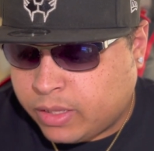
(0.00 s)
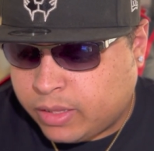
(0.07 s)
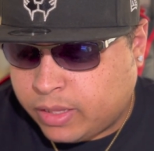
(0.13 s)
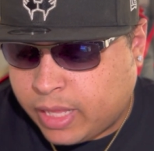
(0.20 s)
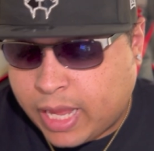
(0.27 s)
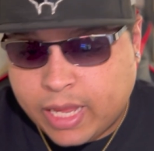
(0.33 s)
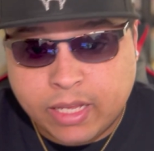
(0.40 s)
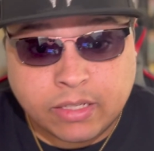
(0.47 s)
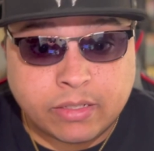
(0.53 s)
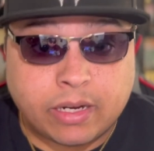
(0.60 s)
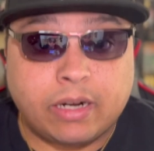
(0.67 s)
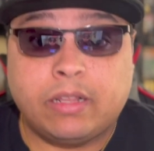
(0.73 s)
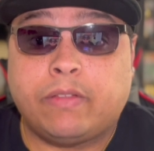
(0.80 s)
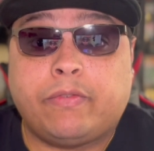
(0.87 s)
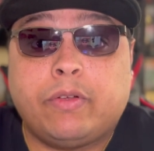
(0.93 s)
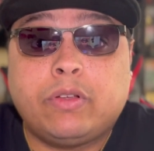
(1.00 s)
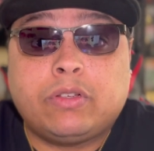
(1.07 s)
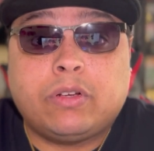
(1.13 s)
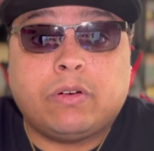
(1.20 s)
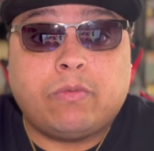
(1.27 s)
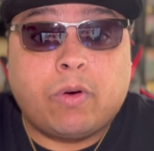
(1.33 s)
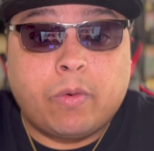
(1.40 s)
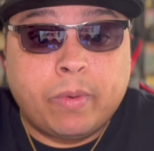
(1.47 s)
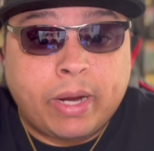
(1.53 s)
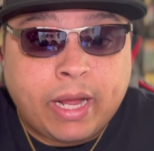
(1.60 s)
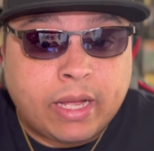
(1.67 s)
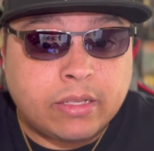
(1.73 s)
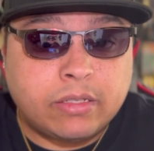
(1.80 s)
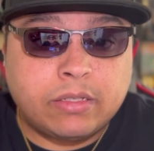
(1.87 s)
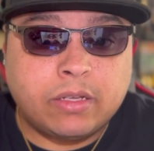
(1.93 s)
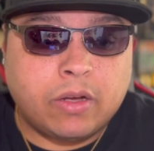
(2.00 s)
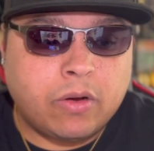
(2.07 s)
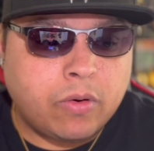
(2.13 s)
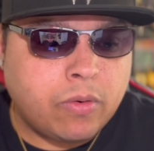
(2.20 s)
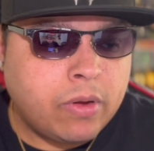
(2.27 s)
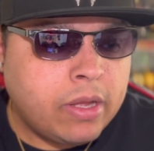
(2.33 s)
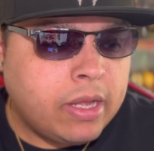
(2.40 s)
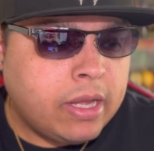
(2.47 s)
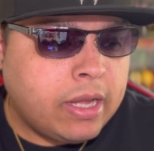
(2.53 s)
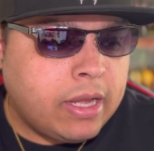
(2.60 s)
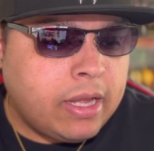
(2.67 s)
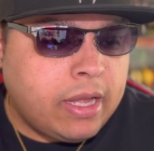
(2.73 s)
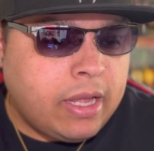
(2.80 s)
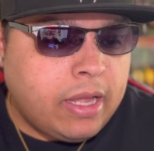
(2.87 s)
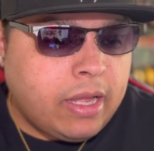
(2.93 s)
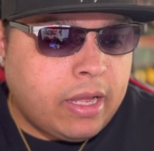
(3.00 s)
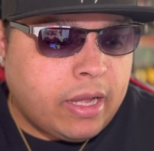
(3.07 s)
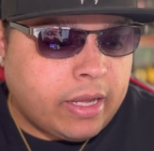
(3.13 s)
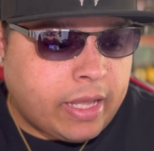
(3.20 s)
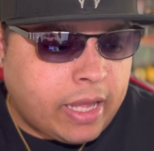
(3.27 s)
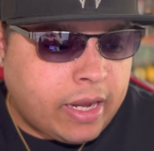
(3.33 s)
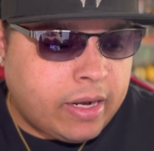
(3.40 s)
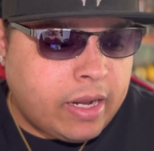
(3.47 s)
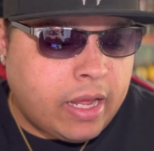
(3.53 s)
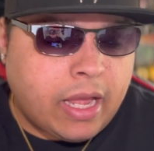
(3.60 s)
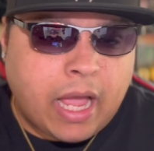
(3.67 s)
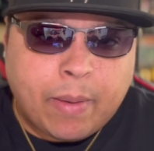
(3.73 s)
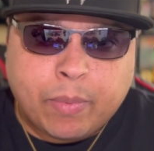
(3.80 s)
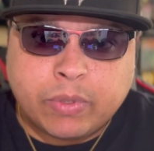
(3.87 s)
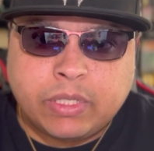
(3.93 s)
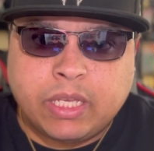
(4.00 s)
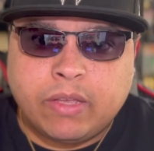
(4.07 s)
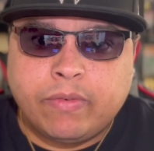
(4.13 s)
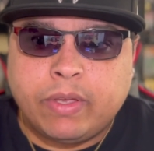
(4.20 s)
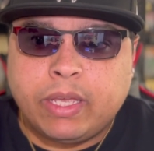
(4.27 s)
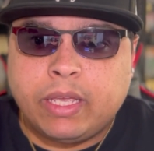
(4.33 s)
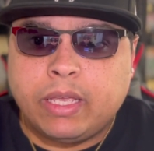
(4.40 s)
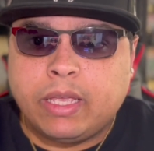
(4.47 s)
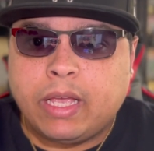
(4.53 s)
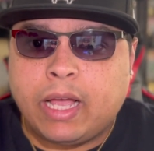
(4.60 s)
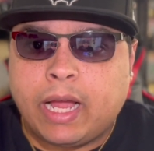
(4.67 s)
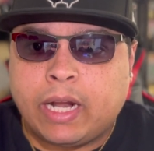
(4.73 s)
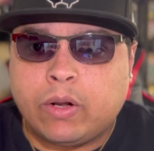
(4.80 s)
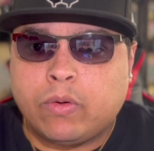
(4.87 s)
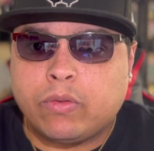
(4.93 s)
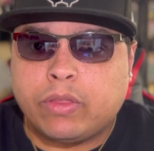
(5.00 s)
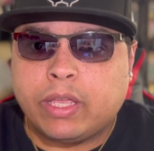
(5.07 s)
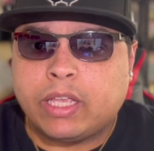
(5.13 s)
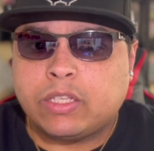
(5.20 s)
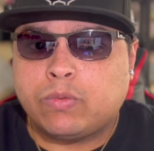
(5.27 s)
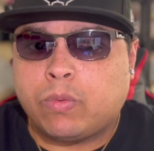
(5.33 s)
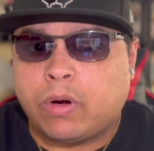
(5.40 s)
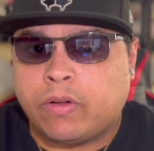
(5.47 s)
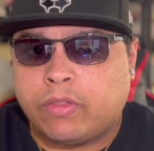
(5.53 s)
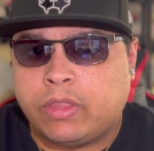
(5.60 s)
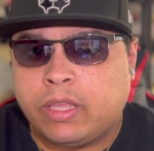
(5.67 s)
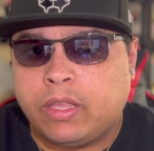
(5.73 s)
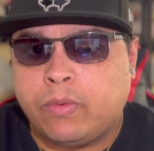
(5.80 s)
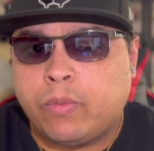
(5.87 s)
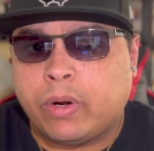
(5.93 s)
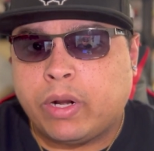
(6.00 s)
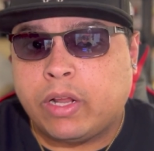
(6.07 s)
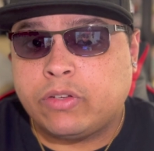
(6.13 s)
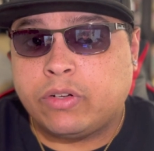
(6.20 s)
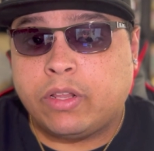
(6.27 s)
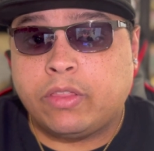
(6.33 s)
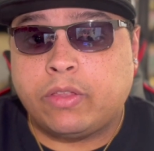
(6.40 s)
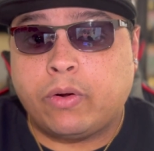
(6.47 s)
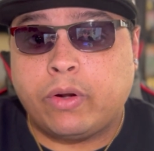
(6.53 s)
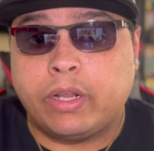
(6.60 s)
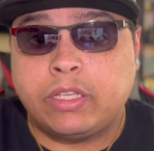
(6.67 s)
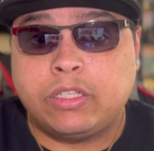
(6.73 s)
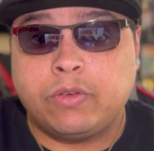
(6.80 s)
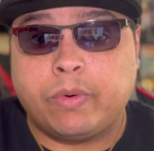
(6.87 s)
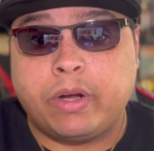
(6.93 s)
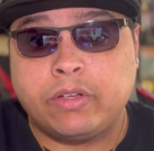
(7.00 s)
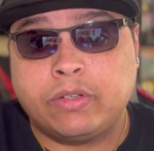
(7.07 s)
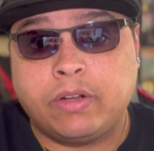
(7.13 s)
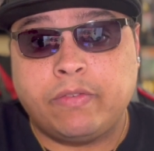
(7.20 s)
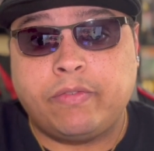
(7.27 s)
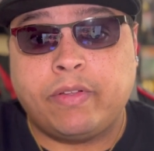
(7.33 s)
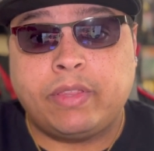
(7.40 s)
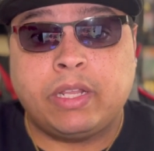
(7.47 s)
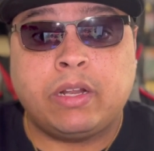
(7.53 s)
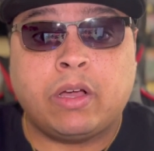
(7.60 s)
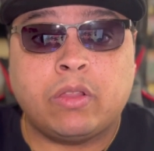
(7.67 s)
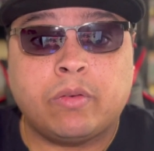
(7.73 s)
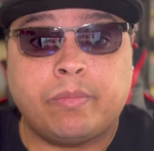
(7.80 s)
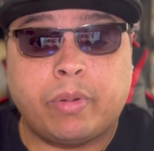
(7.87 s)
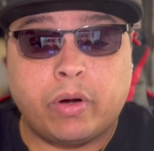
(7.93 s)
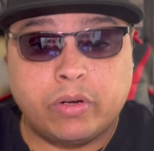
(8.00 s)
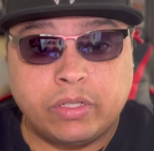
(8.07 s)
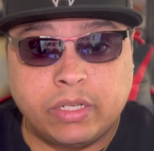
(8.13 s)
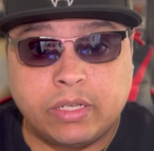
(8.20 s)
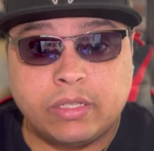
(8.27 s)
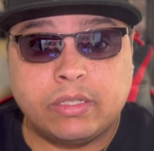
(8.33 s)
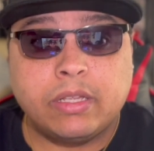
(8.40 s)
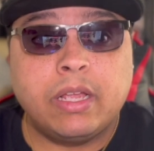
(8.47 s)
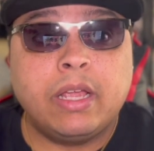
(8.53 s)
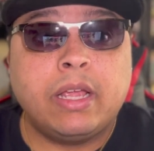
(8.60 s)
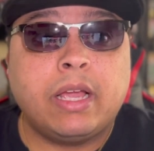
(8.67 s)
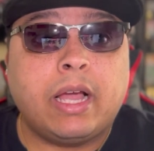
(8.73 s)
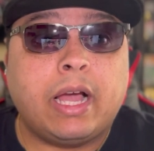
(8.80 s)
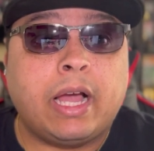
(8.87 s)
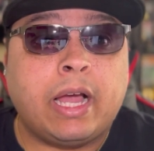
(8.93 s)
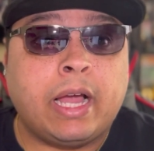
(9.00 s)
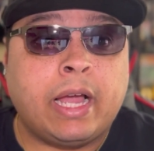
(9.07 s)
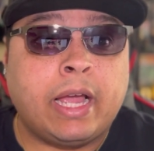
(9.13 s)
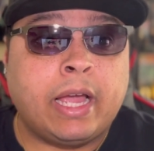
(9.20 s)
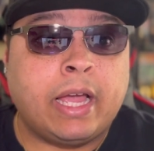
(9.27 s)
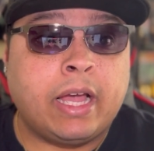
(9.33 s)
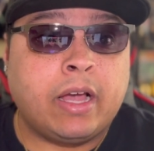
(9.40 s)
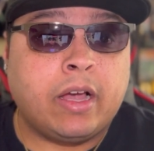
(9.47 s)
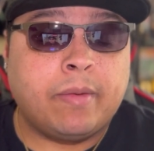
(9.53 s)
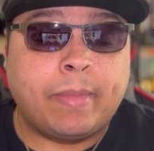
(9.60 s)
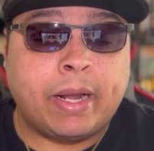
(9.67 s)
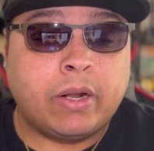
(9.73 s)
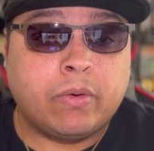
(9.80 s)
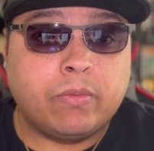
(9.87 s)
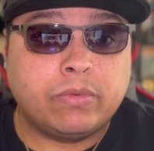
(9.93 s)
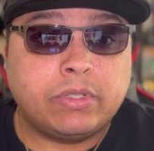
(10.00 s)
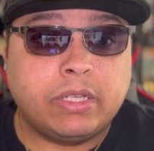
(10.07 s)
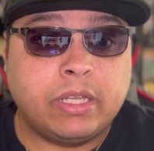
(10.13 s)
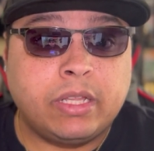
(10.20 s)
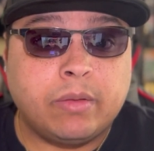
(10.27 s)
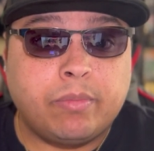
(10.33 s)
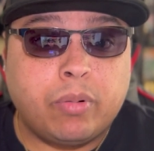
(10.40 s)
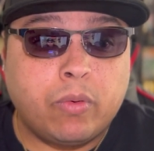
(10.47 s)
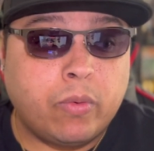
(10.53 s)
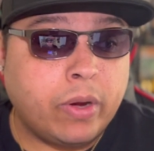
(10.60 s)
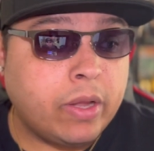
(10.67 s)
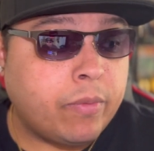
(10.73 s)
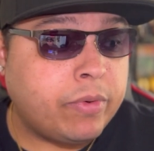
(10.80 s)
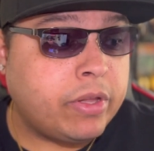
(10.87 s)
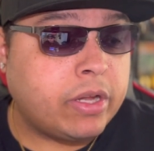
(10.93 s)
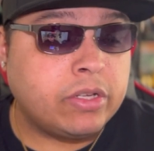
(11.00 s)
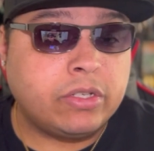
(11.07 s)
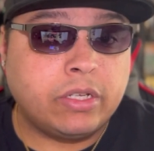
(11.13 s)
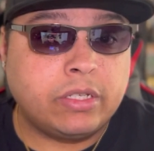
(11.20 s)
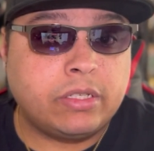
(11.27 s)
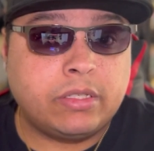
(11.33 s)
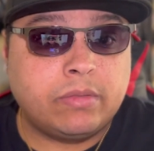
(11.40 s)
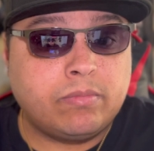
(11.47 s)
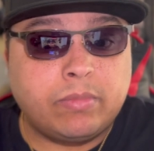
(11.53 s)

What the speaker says: that is kind of the future of where we're at. So again, Apple TV, I don't think it's worth the $130 to $150 purchase. I don't see the point when you can just